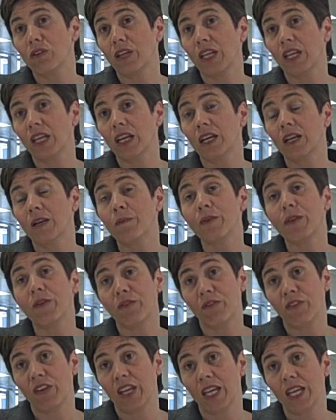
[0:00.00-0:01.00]
the
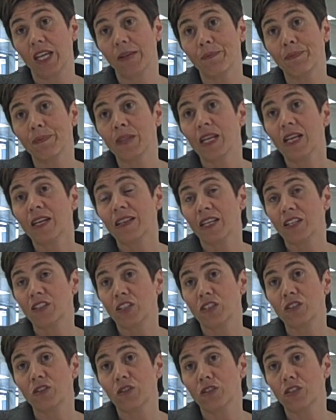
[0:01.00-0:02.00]
fee. That's
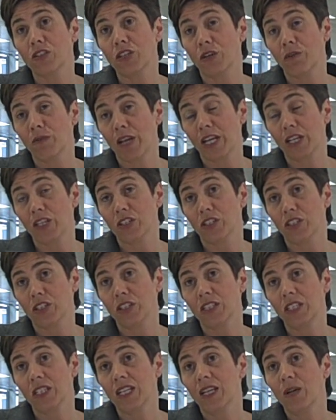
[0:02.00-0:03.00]
just on the
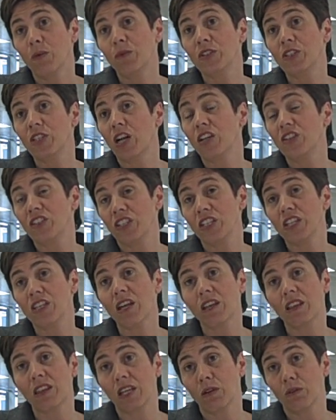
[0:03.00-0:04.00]
donation. We're charging
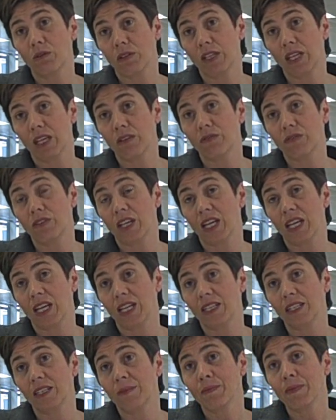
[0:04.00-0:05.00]
nothing on the gift
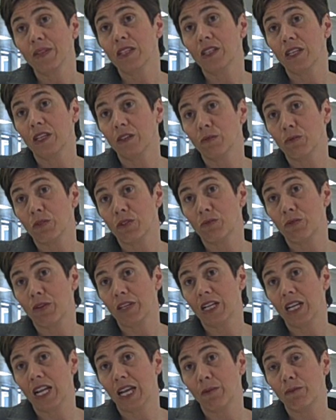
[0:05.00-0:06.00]
aid that was
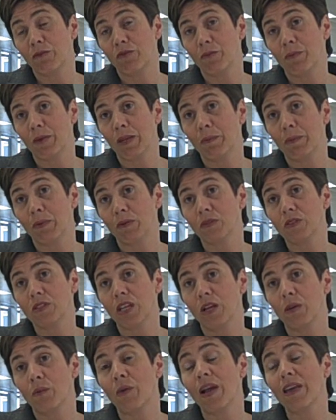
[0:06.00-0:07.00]
reclaimed for people.
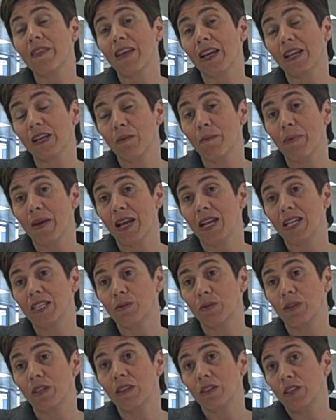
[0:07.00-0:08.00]
So where that
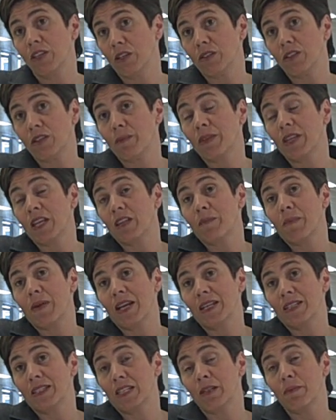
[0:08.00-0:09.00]
compares with, you know, some of the other
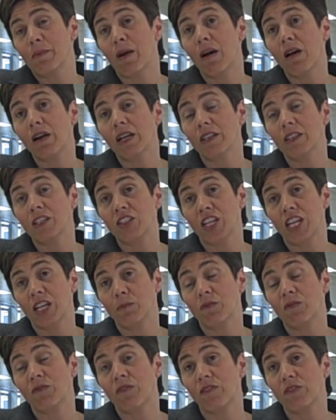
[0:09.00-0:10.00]
players in the market
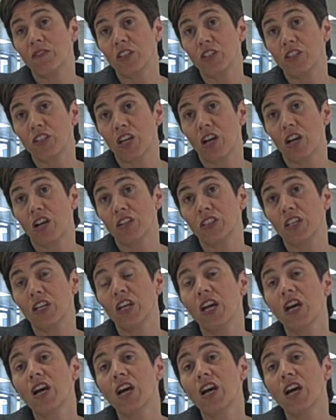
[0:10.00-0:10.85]
that charge